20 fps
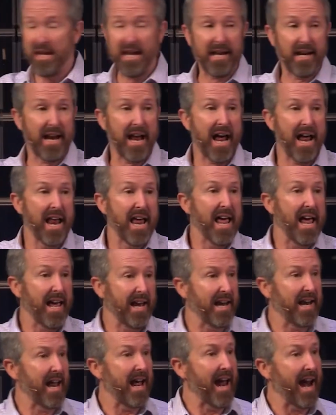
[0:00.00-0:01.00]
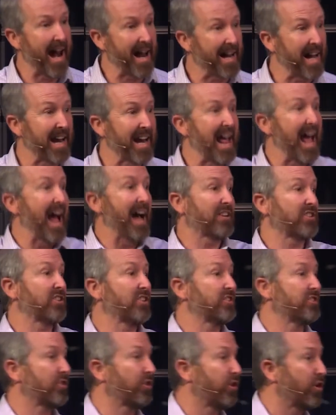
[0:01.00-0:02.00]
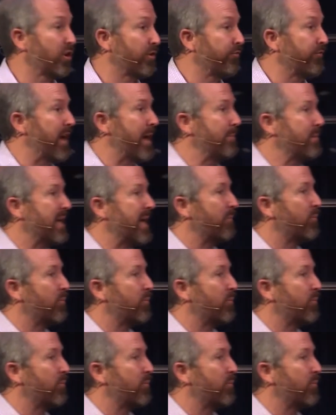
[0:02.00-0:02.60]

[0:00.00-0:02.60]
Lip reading: and I got access to her family.